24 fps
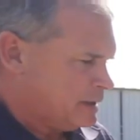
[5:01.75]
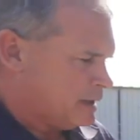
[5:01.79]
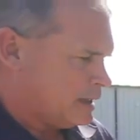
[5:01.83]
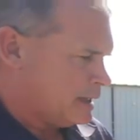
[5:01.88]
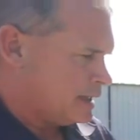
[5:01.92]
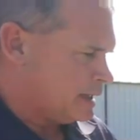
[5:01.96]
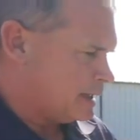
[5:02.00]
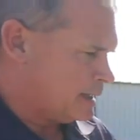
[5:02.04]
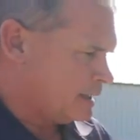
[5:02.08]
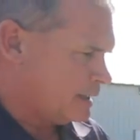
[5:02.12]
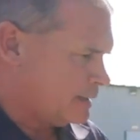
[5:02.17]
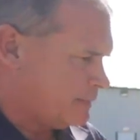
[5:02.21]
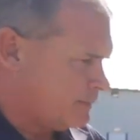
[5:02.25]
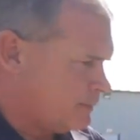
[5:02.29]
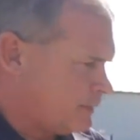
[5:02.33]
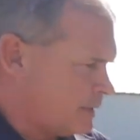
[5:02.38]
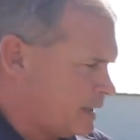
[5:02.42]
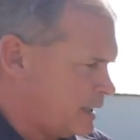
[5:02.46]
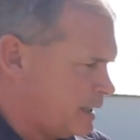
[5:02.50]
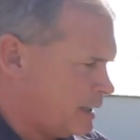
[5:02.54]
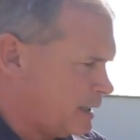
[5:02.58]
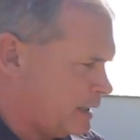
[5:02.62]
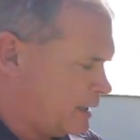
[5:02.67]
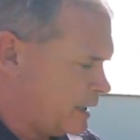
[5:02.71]

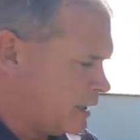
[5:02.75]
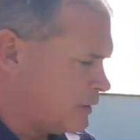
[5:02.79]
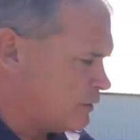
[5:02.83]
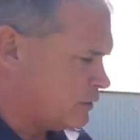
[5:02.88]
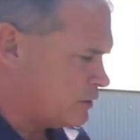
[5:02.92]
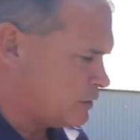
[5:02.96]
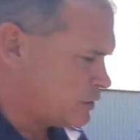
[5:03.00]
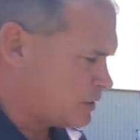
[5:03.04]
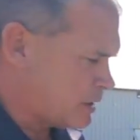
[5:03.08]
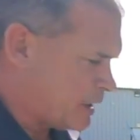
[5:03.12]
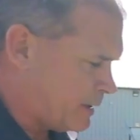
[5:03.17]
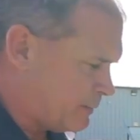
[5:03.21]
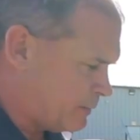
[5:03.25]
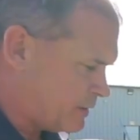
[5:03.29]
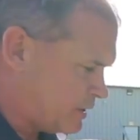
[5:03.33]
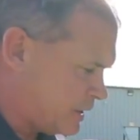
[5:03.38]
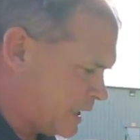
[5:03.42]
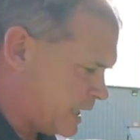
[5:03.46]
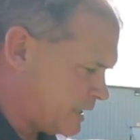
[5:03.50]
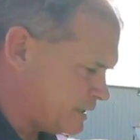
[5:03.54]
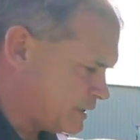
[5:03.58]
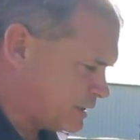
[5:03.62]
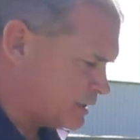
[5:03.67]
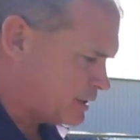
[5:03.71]
and then your
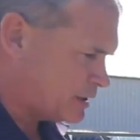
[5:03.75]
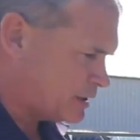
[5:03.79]
chassis